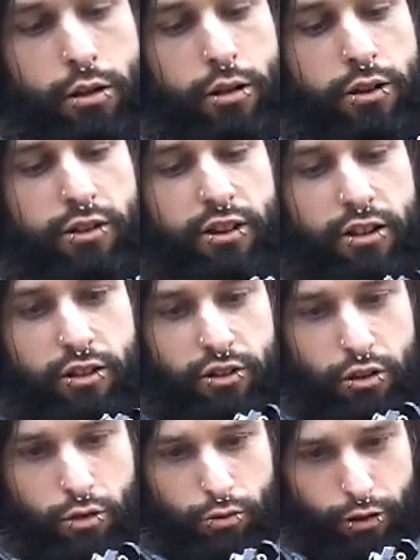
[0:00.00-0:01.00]
And I see
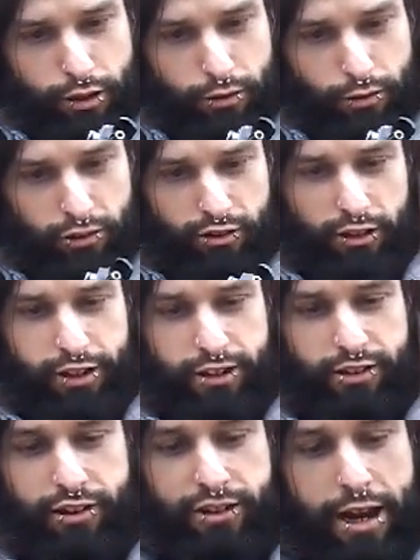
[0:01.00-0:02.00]
this O-ring looks like
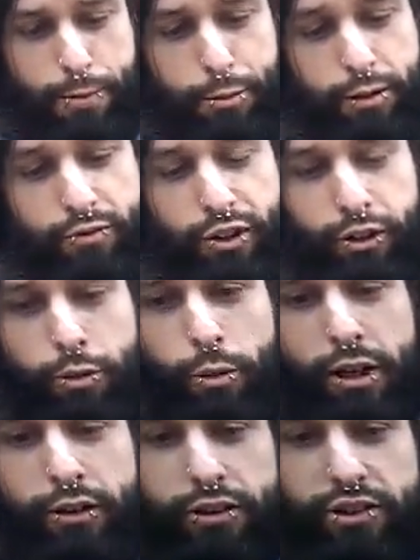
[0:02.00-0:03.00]
it's adapting very well.